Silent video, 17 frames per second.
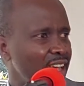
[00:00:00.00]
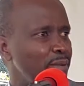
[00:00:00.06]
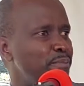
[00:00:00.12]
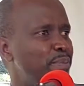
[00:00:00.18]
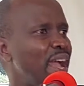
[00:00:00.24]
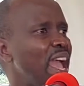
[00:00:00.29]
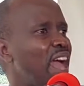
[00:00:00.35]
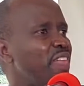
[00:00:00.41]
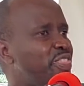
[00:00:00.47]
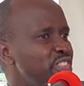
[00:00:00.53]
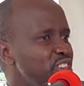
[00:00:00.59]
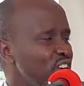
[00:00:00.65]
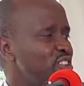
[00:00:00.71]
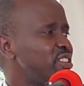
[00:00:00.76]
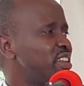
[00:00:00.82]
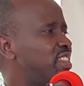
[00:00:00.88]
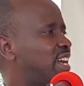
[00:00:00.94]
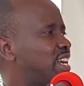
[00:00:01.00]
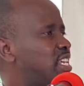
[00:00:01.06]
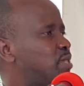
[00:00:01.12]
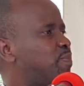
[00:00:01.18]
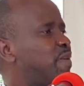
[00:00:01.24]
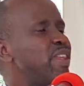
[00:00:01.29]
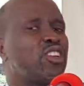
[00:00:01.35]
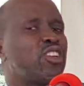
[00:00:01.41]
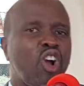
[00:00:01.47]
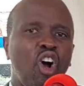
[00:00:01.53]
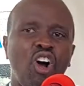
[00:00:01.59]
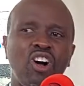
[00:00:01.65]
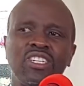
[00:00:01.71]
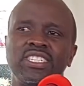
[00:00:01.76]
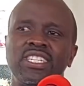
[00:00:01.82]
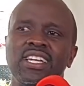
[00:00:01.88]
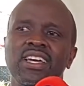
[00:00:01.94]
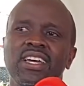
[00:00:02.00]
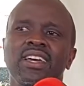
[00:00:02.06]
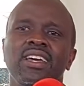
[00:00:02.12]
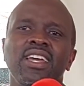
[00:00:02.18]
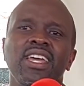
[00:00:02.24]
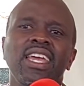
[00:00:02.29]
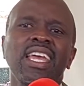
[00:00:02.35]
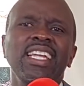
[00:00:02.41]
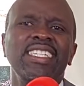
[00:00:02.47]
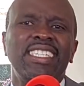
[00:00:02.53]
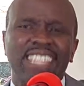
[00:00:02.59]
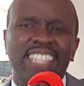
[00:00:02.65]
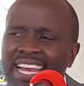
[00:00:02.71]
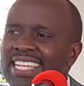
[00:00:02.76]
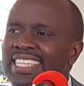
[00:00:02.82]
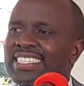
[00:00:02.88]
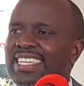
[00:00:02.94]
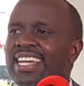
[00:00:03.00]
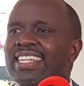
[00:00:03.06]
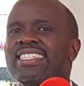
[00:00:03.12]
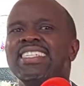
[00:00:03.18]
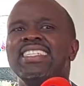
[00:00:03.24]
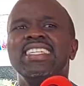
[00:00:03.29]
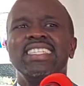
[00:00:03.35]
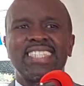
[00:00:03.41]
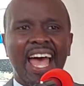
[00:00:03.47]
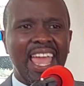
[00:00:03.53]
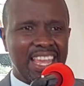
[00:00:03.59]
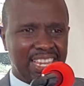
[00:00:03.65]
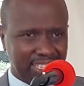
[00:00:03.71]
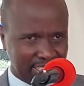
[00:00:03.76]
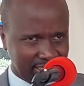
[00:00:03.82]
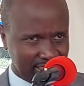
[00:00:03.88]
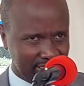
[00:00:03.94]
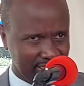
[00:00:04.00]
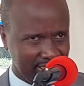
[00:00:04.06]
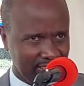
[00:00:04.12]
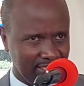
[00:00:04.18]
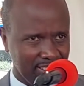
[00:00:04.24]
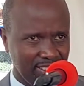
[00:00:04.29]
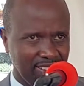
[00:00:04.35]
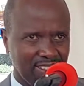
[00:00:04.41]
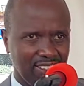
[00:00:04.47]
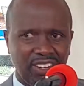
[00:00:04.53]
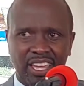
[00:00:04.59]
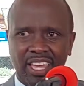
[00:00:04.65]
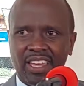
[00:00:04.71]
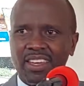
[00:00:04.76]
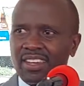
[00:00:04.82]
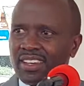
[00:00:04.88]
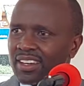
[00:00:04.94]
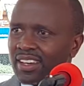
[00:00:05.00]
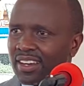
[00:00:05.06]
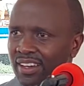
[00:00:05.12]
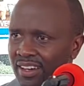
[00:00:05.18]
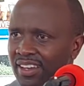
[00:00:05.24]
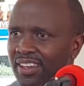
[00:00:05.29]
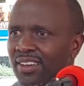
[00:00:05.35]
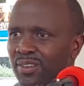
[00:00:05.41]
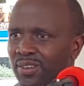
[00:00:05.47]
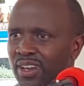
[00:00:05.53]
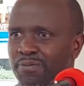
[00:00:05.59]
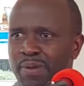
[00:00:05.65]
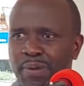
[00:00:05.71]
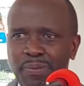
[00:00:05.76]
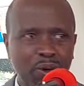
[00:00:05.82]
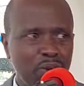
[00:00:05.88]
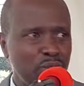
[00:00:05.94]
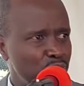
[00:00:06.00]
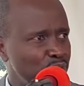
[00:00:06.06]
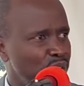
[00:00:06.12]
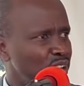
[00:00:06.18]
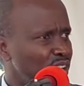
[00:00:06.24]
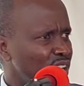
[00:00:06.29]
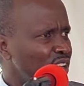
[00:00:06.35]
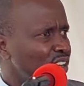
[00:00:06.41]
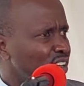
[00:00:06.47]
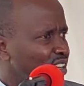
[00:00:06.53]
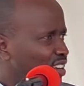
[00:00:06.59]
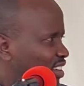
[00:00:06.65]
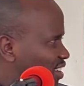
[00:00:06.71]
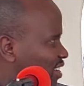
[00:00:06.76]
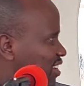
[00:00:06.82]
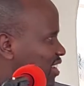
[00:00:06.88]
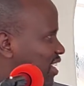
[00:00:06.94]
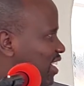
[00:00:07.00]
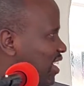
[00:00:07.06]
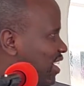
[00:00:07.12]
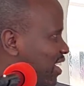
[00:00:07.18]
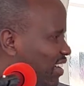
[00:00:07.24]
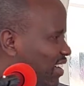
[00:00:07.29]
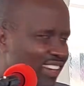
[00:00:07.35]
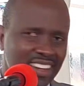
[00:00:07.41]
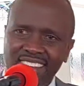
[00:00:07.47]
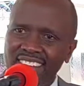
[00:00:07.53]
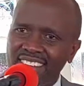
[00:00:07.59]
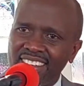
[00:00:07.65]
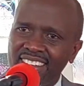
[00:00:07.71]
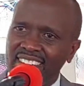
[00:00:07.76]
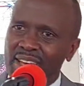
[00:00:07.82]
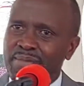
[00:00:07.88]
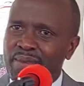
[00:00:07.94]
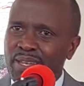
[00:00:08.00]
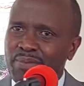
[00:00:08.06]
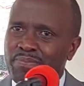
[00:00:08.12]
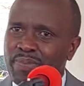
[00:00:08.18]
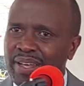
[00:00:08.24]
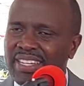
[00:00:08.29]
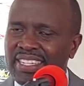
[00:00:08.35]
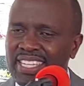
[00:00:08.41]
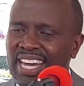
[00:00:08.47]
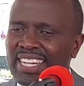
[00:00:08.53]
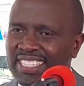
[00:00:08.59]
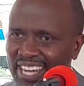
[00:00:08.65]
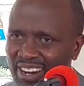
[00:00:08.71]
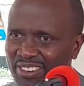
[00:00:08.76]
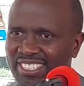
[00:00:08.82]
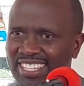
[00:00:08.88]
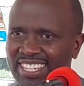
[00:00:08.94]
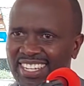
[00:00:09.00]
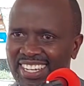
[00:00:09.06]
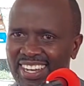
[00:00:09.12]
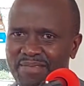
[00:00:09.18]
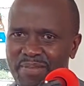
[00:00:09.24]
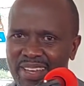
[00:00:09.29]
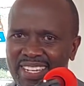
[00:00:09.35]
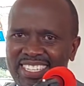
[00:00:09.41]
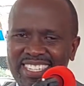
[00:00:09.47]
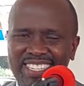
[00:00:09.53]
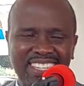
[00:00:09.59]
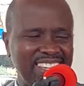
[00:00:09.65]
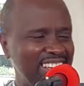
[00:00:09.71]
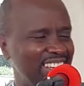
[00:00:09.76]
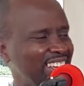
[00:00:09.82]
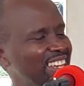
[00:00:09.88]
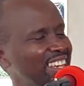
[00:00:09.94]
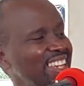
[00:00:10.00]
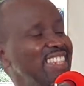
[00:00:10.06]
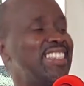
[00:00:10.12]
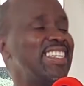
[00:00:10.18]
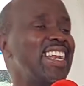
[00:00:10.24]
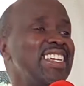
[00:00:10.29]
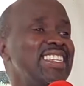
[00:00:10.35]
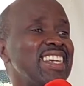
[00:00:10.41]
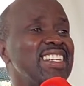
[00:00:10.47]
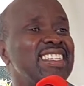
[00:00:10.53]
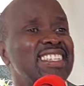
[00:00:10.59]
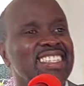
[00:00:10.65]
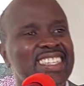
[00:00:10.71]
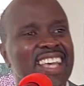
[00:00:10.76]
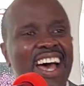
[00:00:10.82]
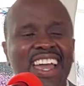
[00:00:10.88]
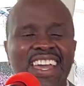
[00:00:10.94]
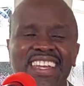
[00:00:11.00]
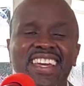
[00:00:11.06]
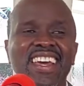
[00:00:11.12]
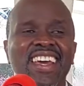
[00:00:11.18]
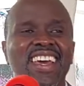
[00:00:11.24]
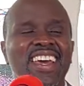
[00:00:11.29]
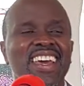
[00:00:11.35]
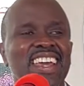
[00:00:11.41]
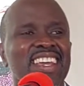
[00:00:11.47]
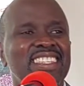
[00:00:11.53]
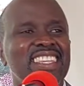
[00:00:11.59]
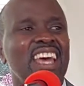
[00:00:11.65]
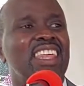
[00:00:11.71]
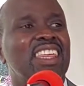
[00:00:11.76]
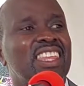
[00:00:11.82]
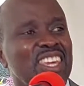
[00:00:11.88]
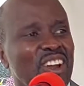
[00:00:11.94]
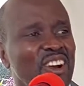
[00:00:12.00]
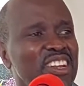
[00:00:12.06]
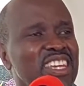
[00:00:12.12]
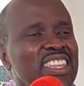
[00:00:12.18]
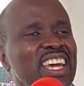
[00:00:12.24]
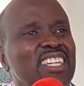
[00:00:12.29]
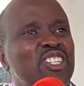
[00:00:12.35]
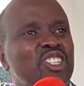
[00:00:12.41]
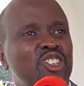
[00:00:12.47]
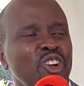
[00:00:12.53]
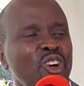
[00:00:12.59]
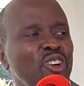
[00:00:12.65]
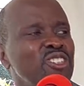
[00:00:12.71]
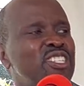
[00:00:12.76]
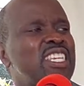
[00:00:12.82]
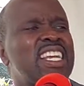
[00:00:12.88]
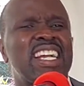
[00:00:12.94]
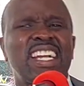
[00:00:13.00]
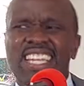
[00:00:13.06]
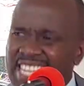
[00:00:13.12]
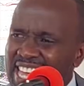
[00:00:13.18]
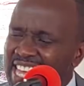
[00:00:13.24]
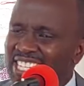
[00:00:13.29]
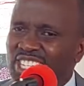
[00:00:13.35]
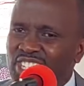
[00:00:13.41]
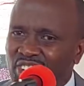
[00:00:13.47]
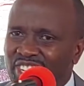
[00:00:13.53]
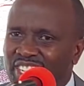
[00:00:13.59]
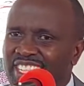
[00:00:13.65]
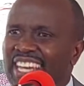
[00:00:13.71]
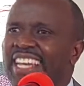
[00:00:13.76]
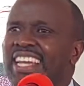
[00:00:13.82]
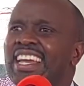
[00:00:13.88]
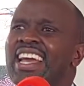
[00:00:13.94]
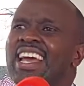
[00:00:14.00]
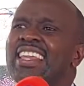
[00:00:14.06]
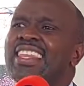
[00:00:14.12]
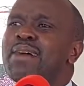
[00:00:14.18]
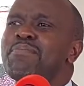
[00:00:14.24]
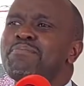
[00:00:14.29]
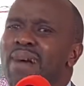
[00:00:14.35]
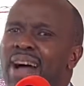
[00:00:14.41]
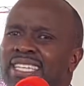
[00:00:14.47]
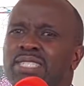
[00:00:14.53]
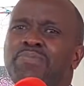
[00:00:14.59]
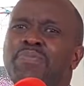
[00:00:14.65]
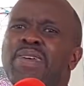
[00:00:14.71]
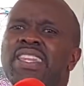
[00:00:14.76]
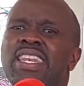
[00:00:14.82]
by a theory that is being called intelligent design. Okay, we have people who... let me break that down a bit. Intelligent design is a theory that shows creation, that there must